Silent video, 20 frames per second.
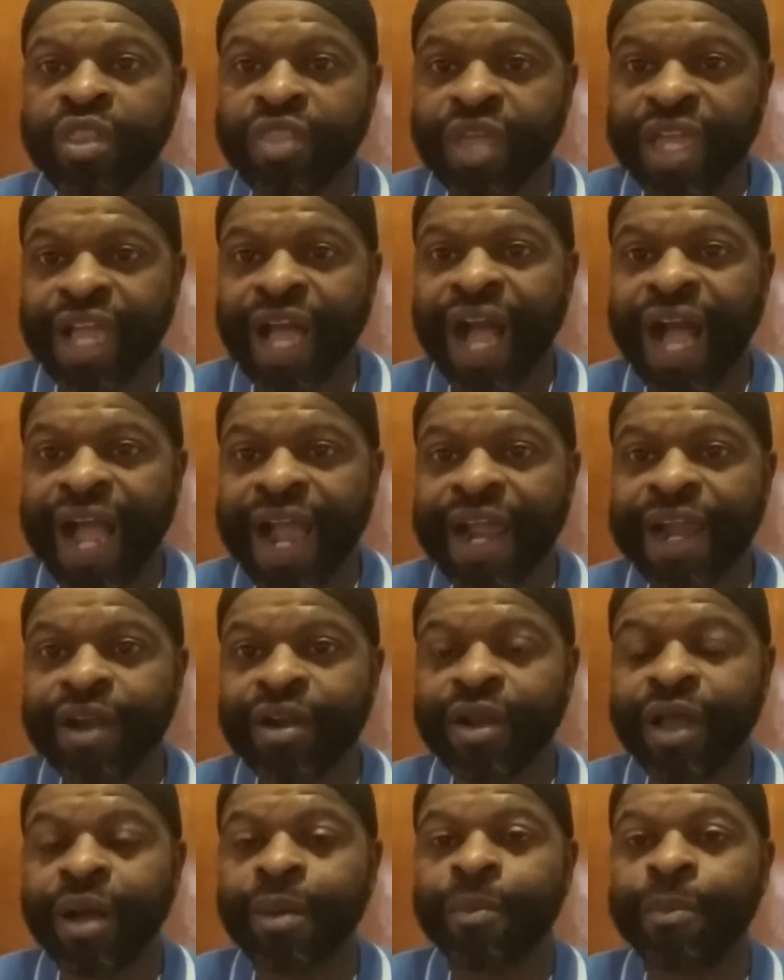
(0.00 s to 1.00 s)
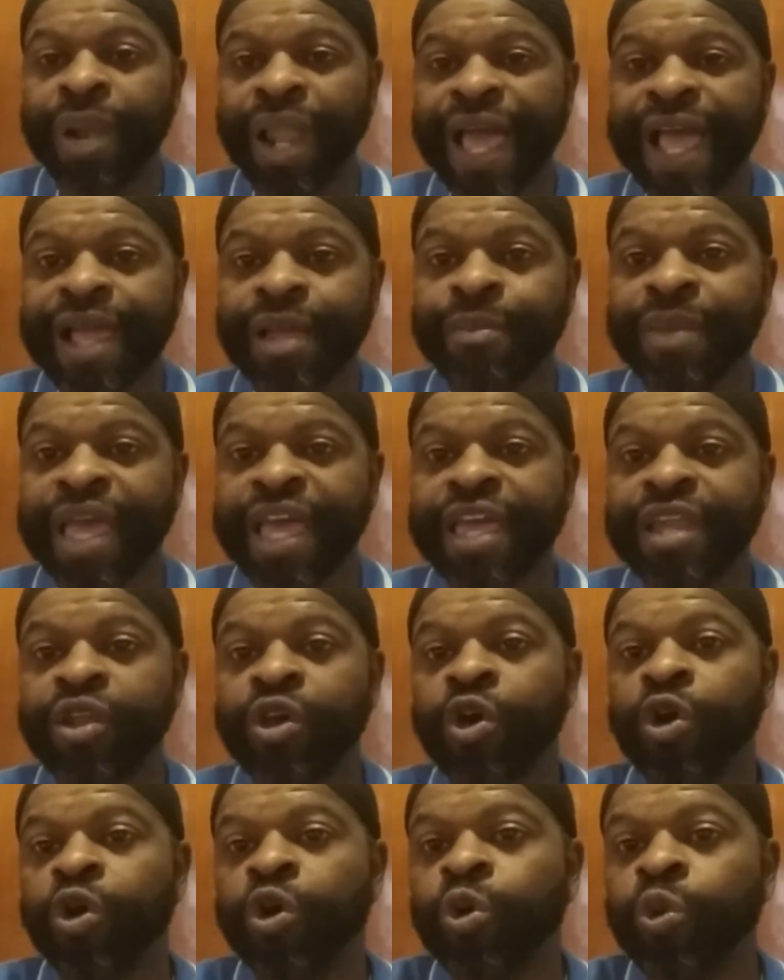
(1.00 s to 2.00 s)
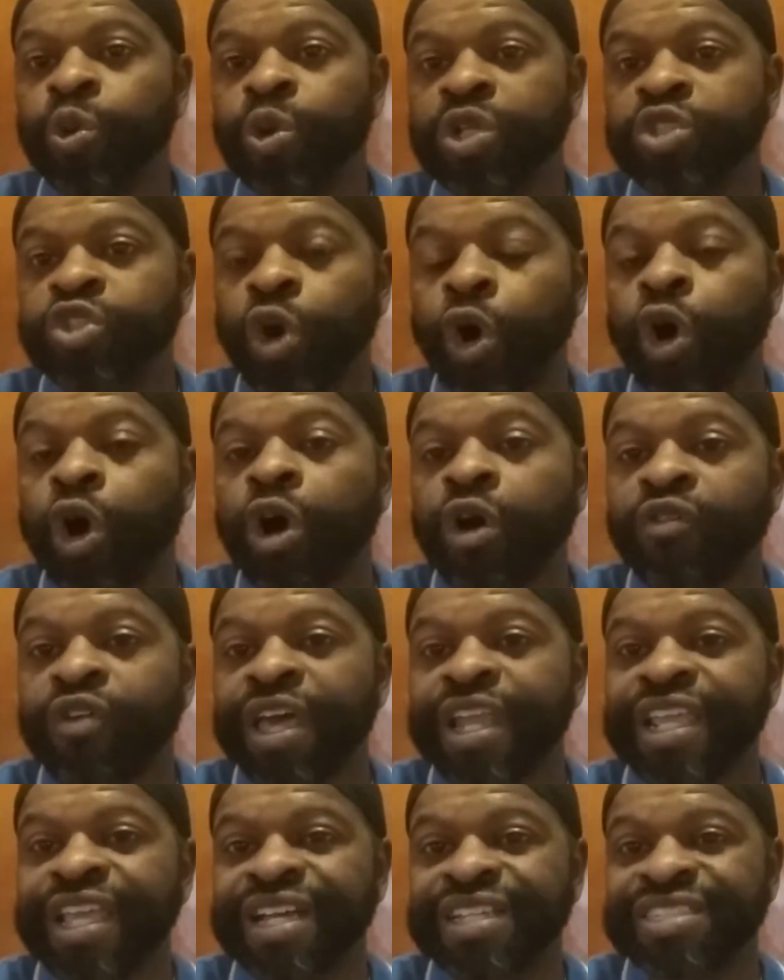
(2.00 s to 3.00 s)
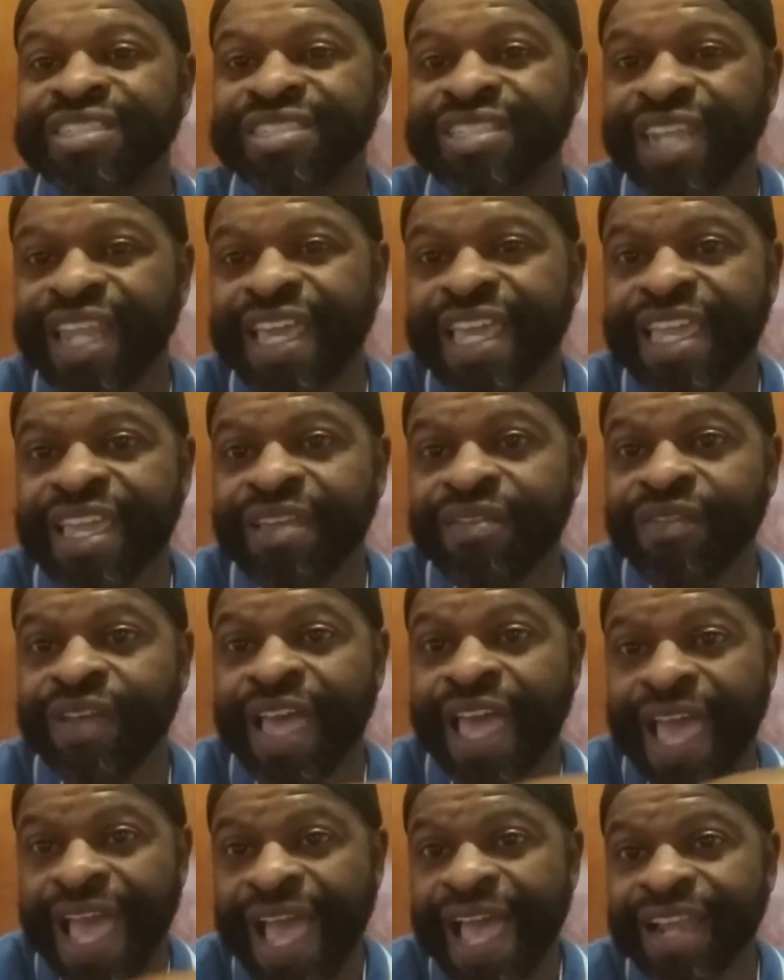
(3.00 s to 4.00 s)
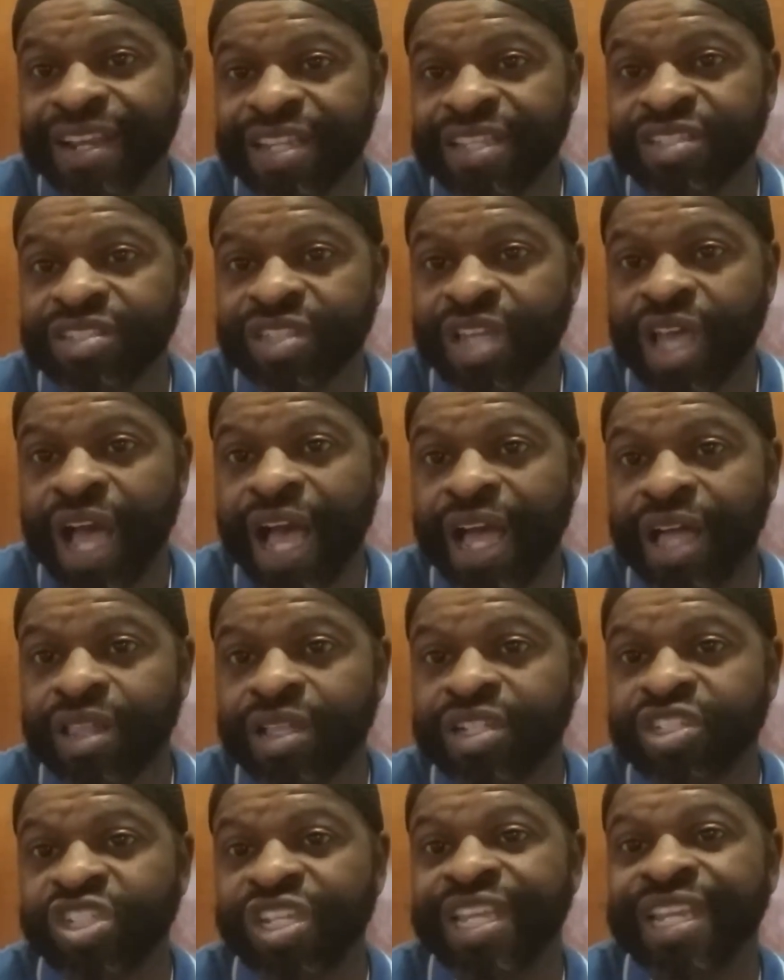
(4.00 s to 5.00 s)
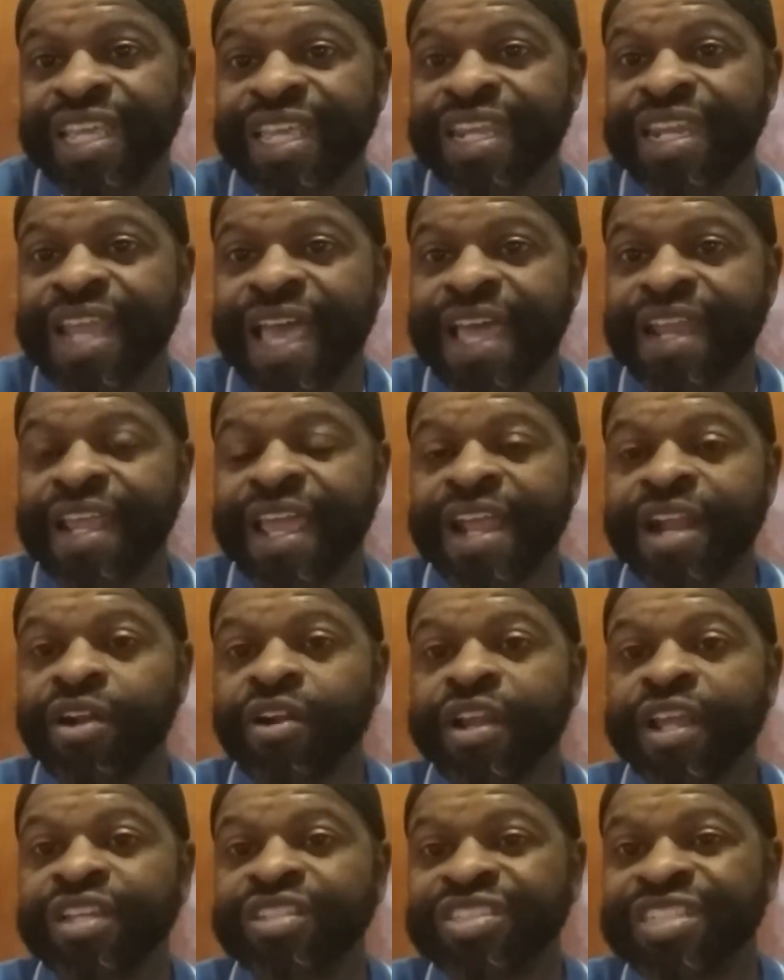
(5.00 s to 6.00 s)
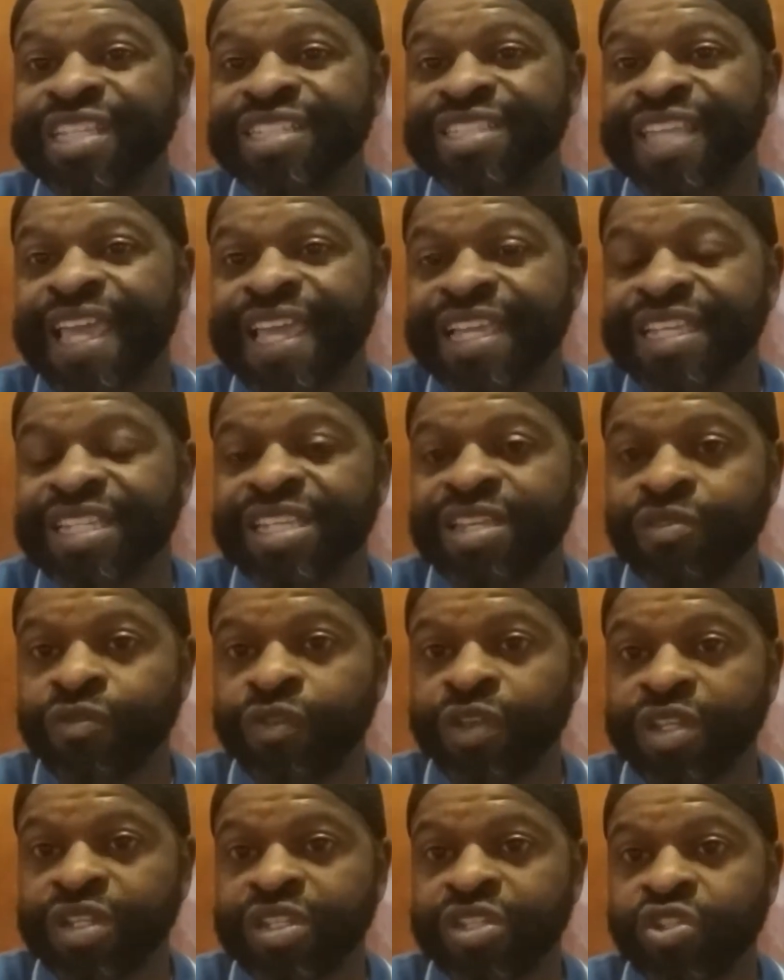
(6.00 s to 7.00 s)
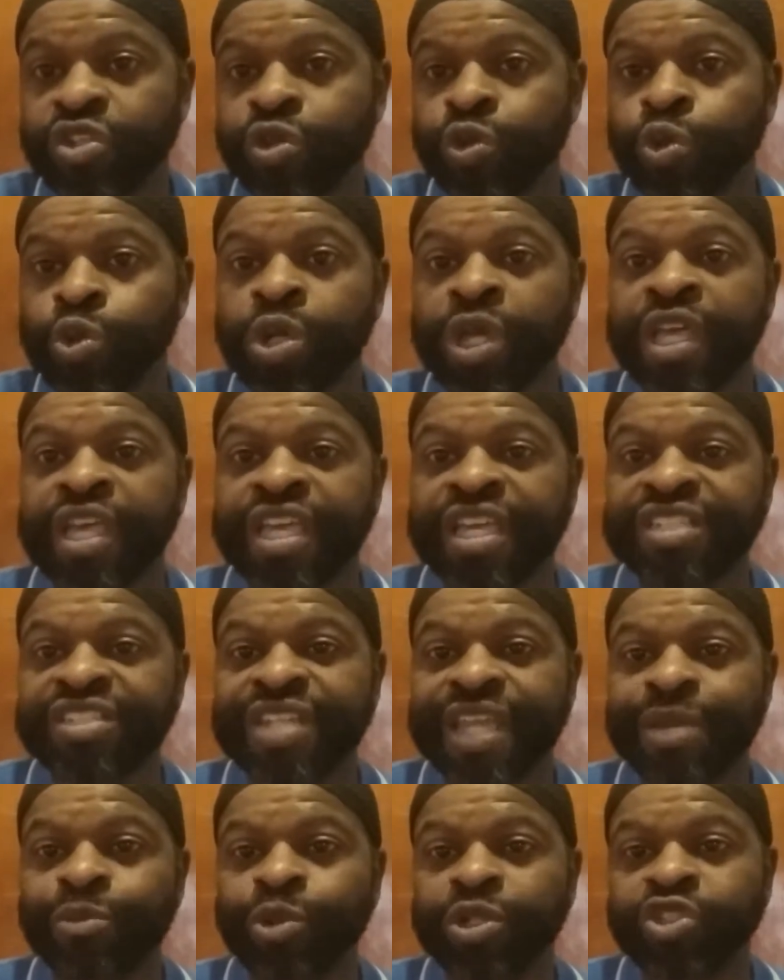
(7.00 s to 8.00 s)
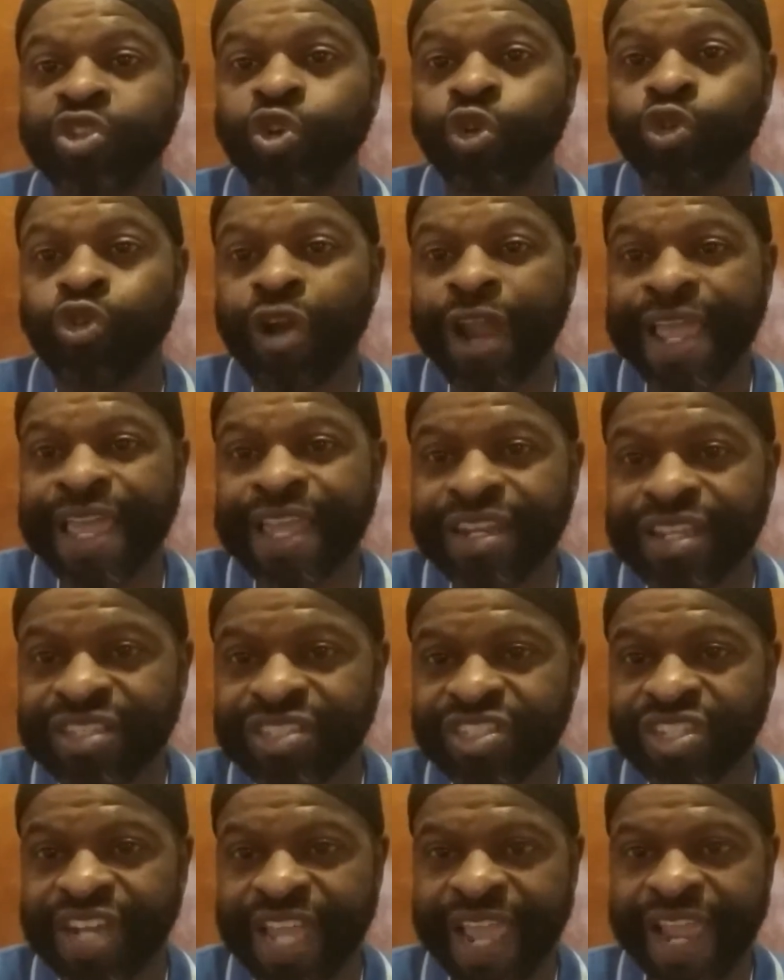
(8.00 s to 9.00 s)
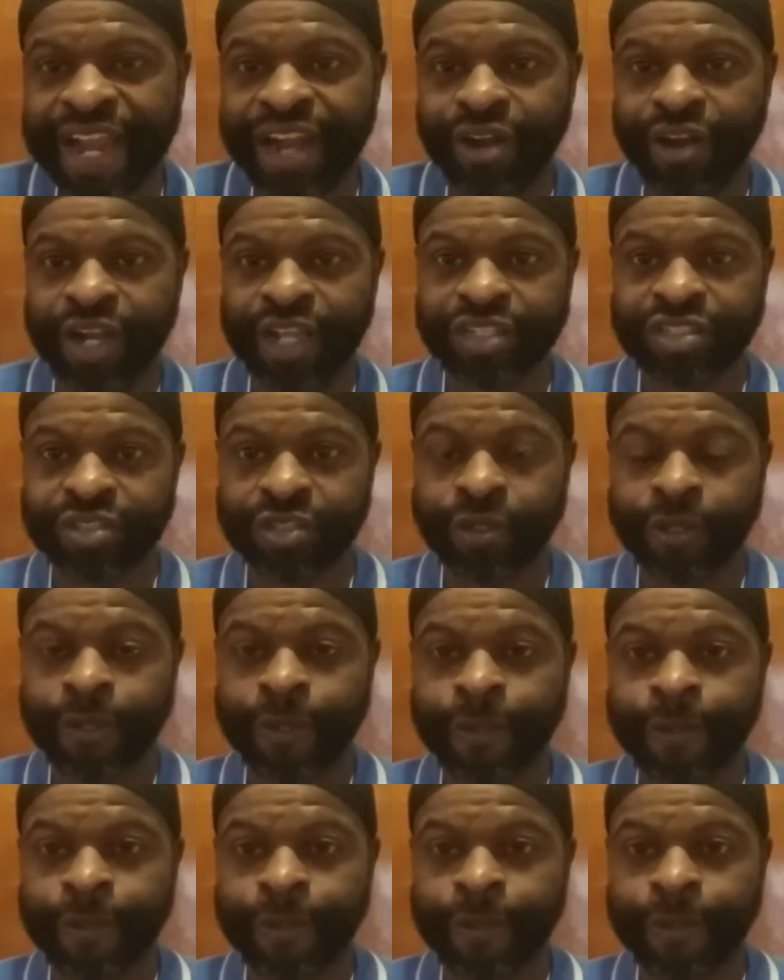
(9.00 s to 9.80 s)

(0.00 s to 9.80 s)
they hired a black man who was already a slave at this college and in that area since 1852. His name was Grandison Harris.